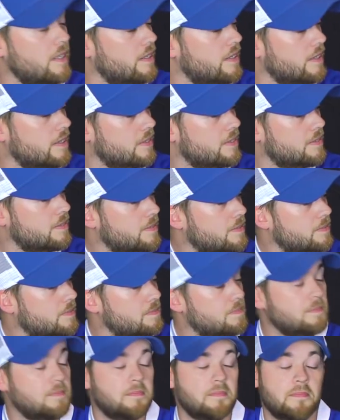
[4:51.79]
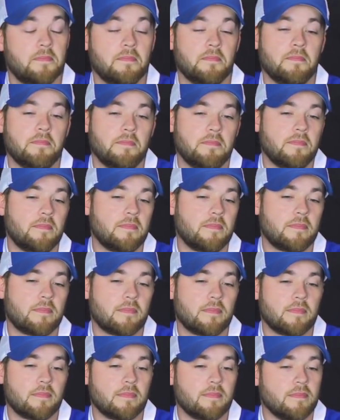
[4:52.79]

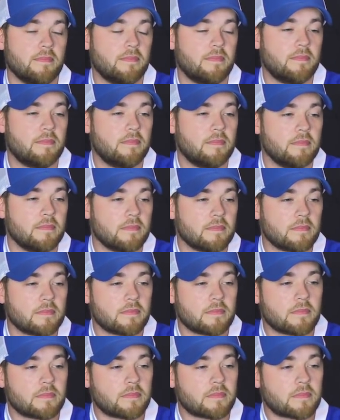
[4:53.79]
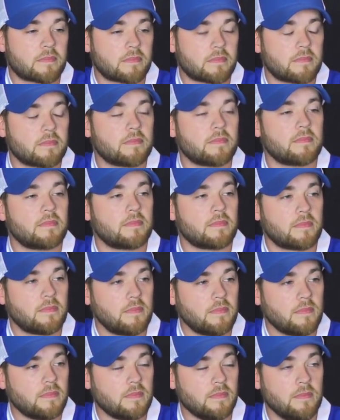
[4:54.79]

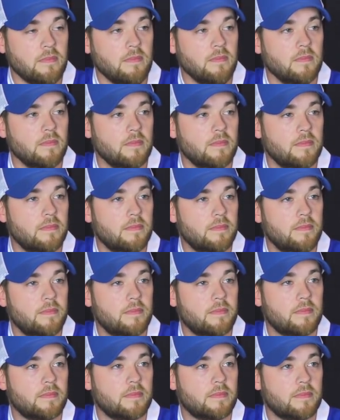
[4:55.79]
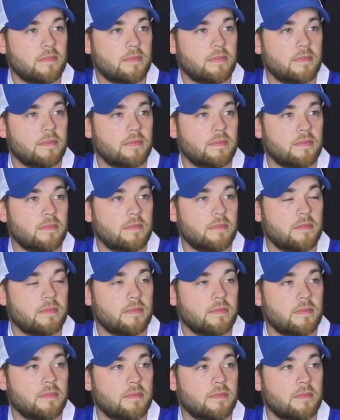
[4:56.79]

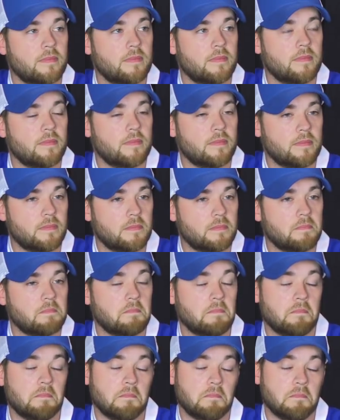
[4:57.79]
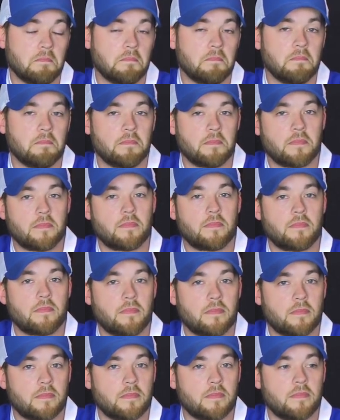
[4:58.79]
This person isn't speaking.